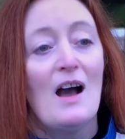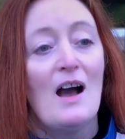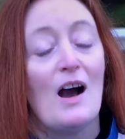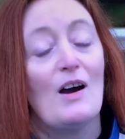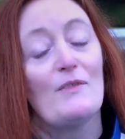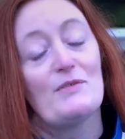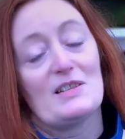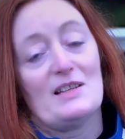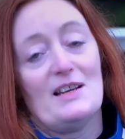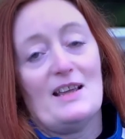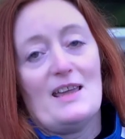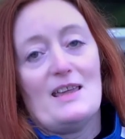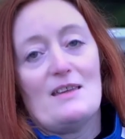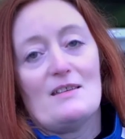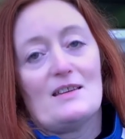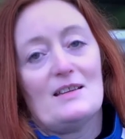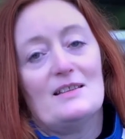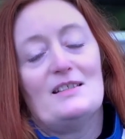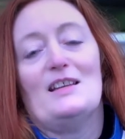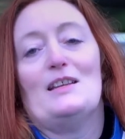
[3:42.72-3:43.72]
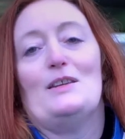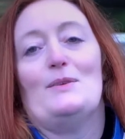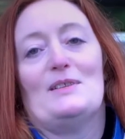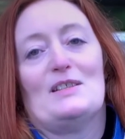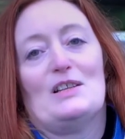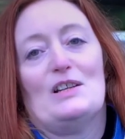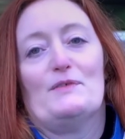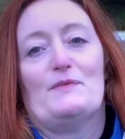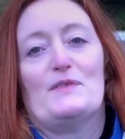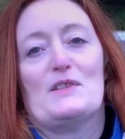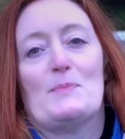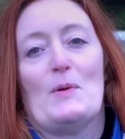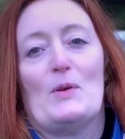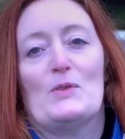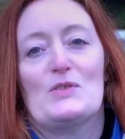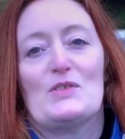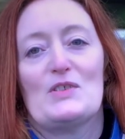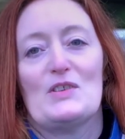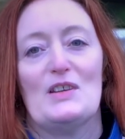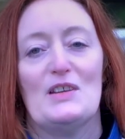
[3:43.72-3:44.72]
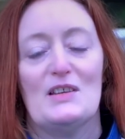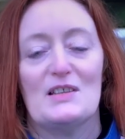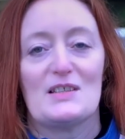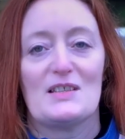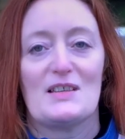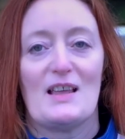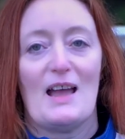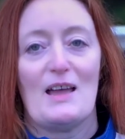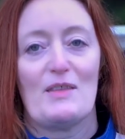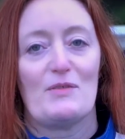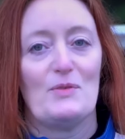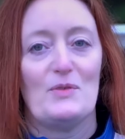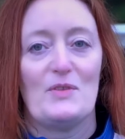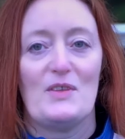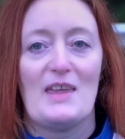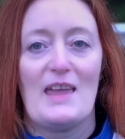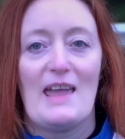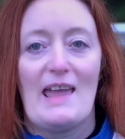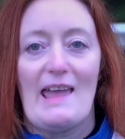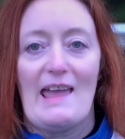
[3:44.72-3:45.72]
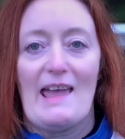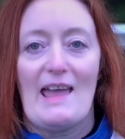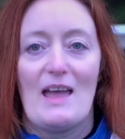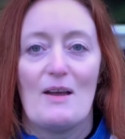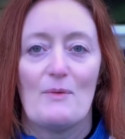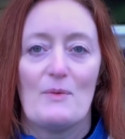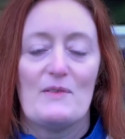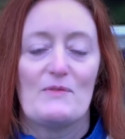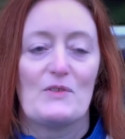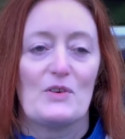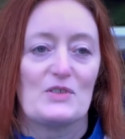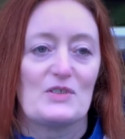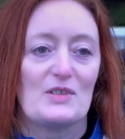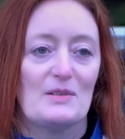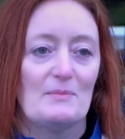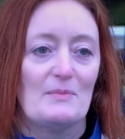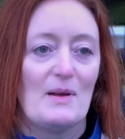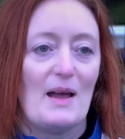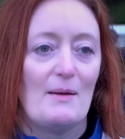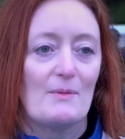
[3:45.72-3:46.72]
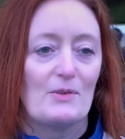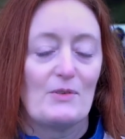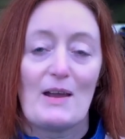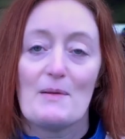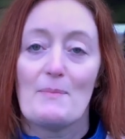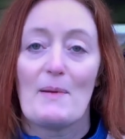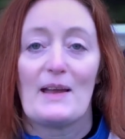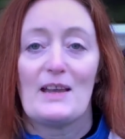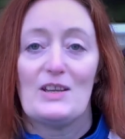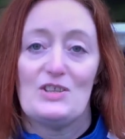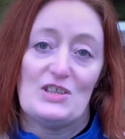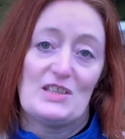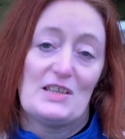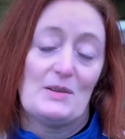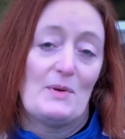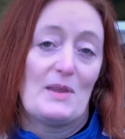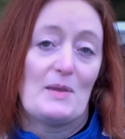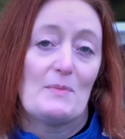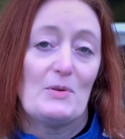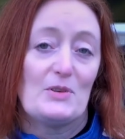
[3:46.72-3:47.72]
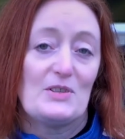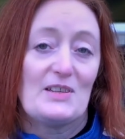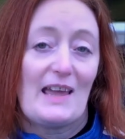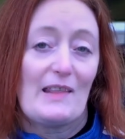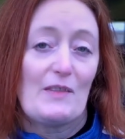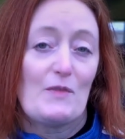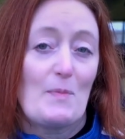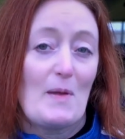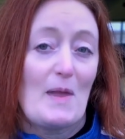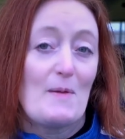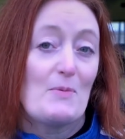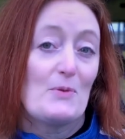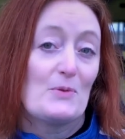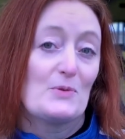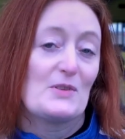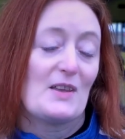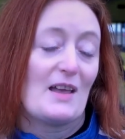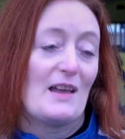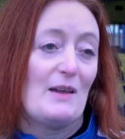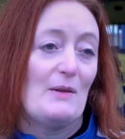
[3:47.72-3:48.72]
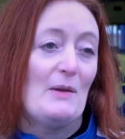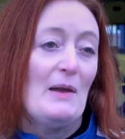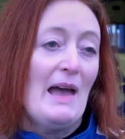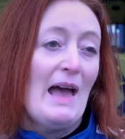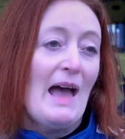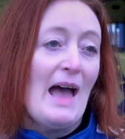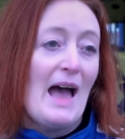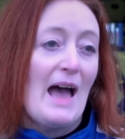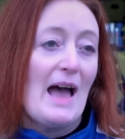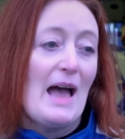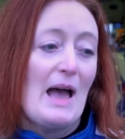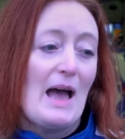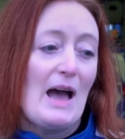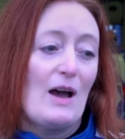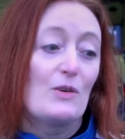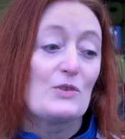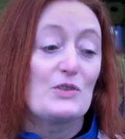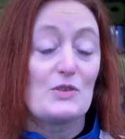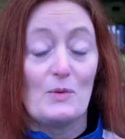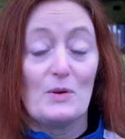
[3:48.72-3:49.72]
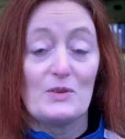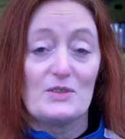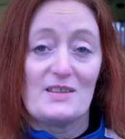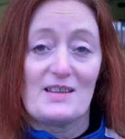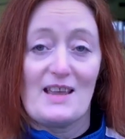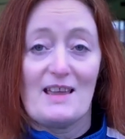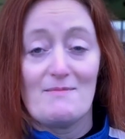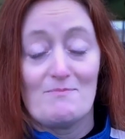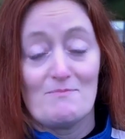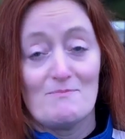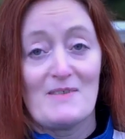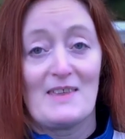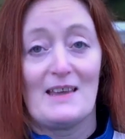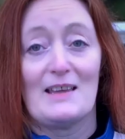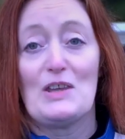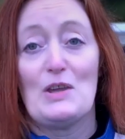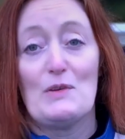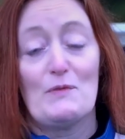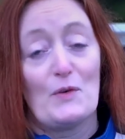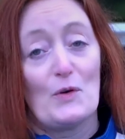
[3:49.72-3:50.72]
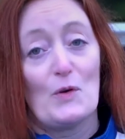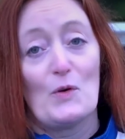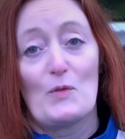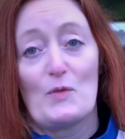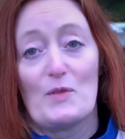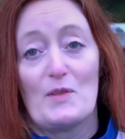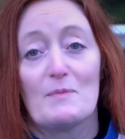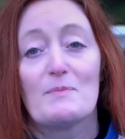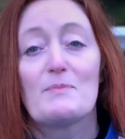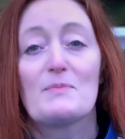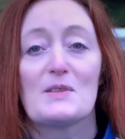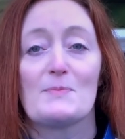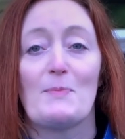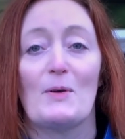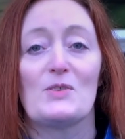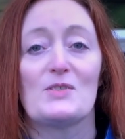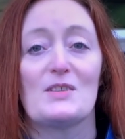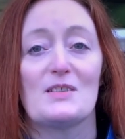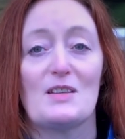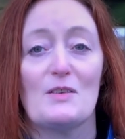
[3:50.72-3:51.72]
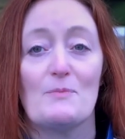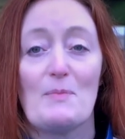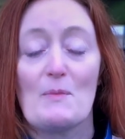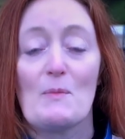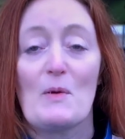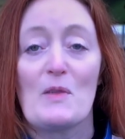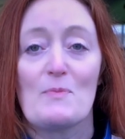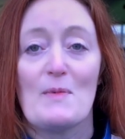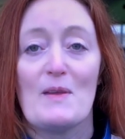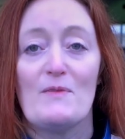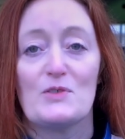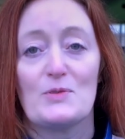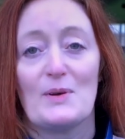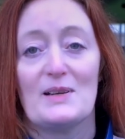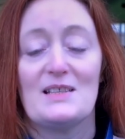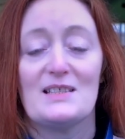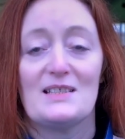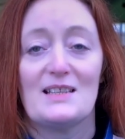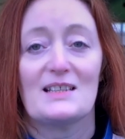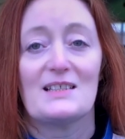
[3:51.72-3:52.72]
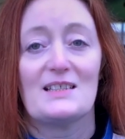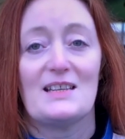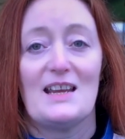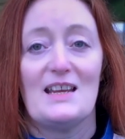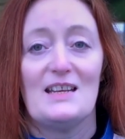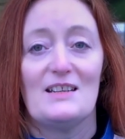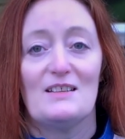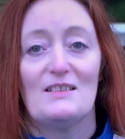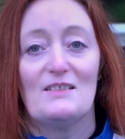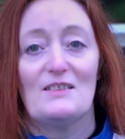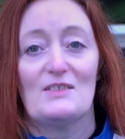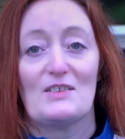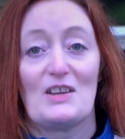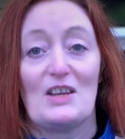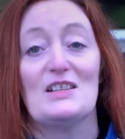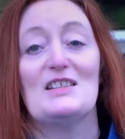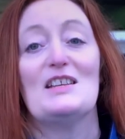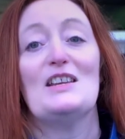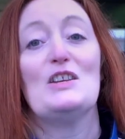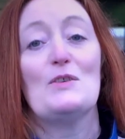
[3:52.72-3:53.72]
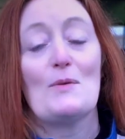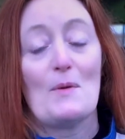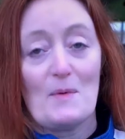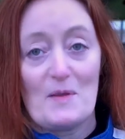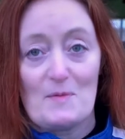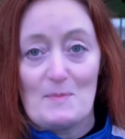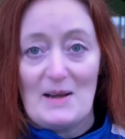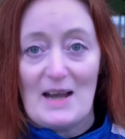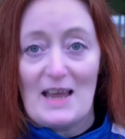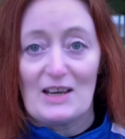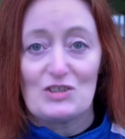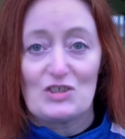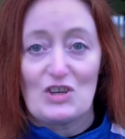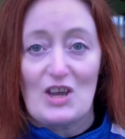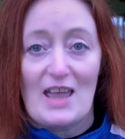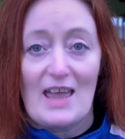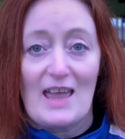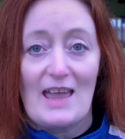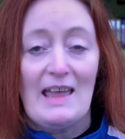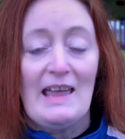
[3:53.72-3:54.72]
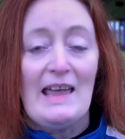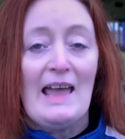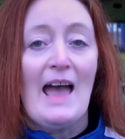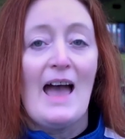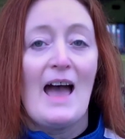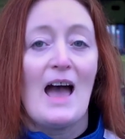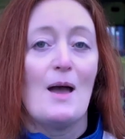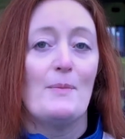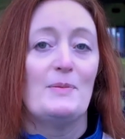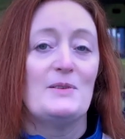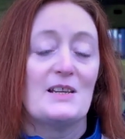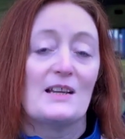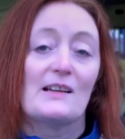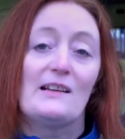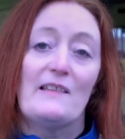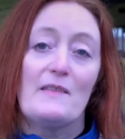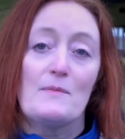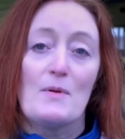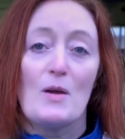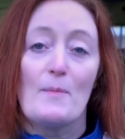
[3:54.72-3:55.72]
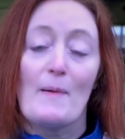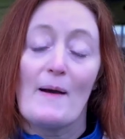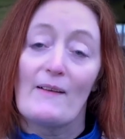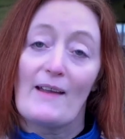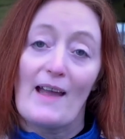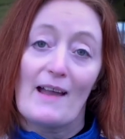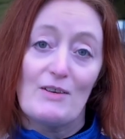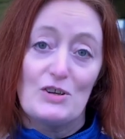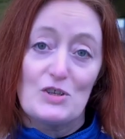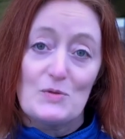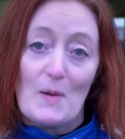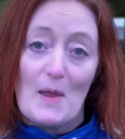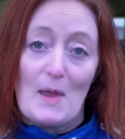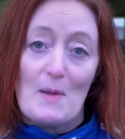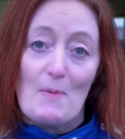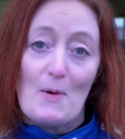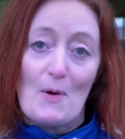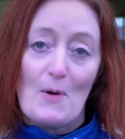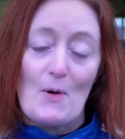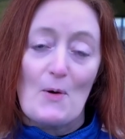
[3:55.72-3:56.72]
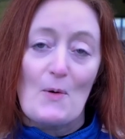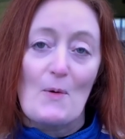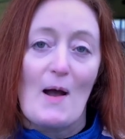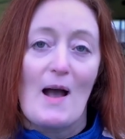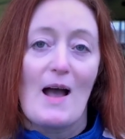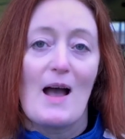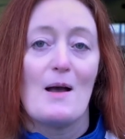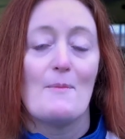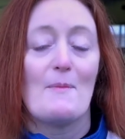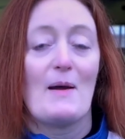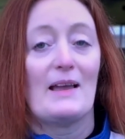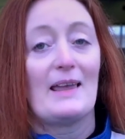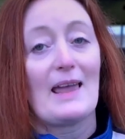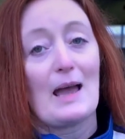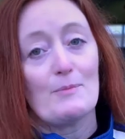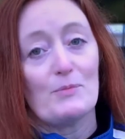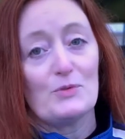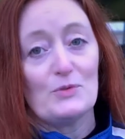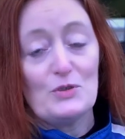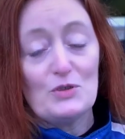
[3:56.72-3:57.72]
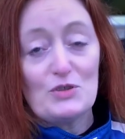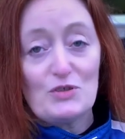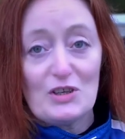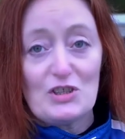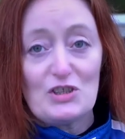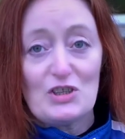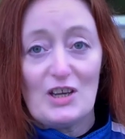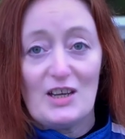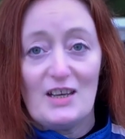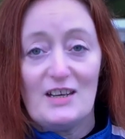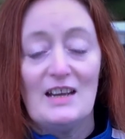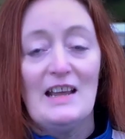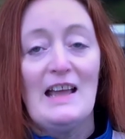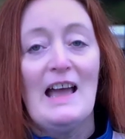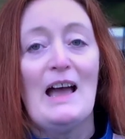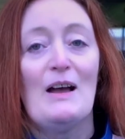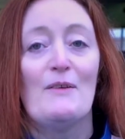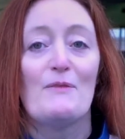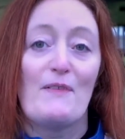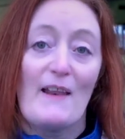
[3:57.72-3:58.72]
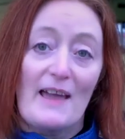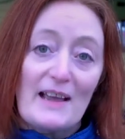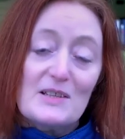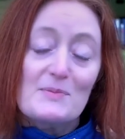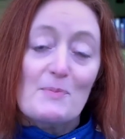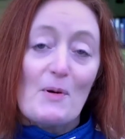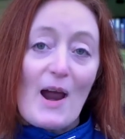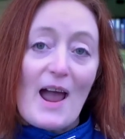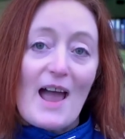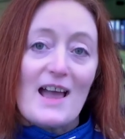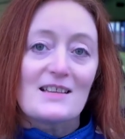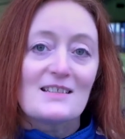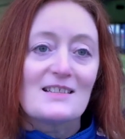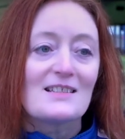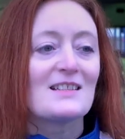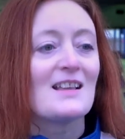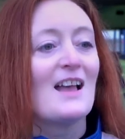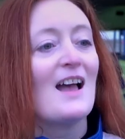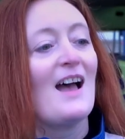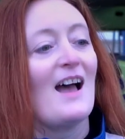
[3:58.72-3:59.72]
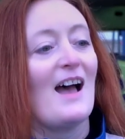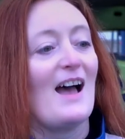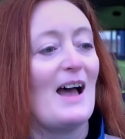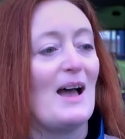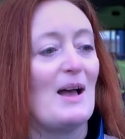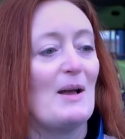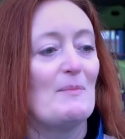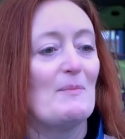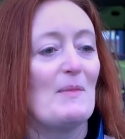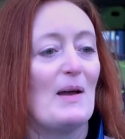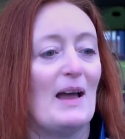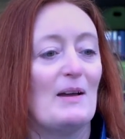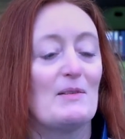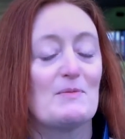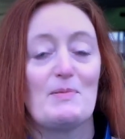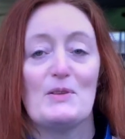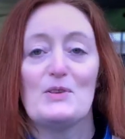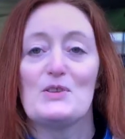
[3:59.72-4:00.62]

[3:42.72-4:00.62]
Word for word: Obviously, continuing to look for sponsors uh, through the year. We've got some uh, great packages that we can put together for people. So uh, I also want to say thank you for the sponsors that have been with me for 2016 and, and continuing with me next year, uh, particularly the Mobile Garage people um, and Campbell Nutrition and Flex Press um, and Blue